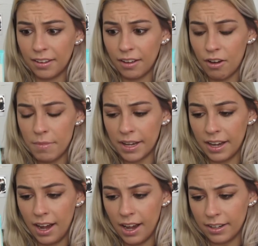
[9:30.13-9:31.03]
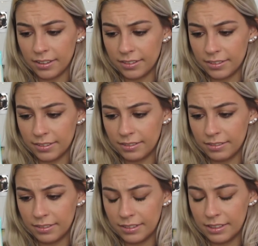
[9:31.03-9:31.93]
Oh my god.
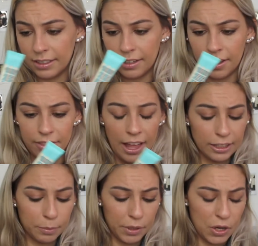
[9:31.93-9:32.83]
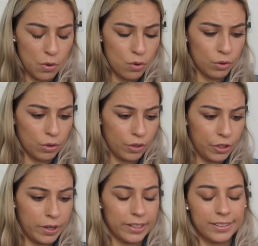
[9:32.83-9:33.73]
That's pretty cool.
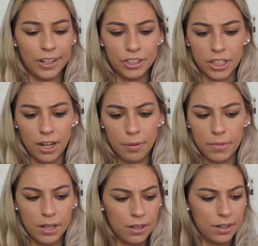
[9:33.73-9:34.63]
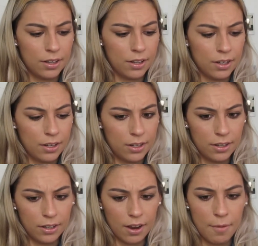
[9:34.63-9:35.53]
You can touch it up?
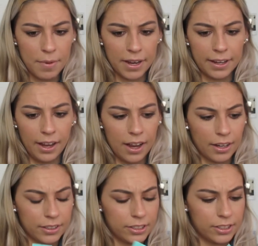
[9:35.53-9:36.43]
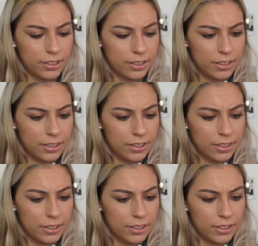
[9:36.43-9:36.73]
Oh my gosh.